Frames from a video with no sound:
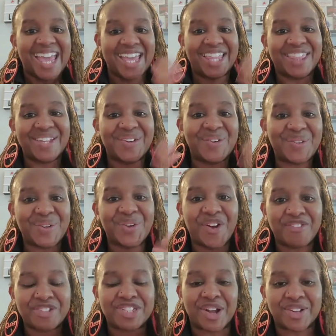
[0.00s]
Hello,
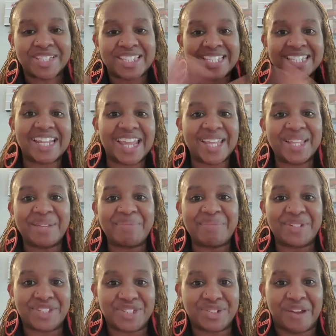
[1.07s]
North Charleston
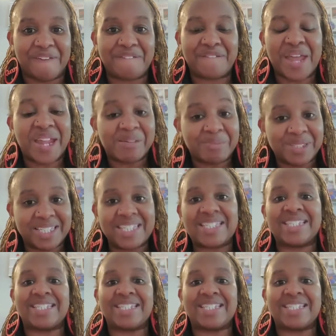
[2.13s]
Elementary families.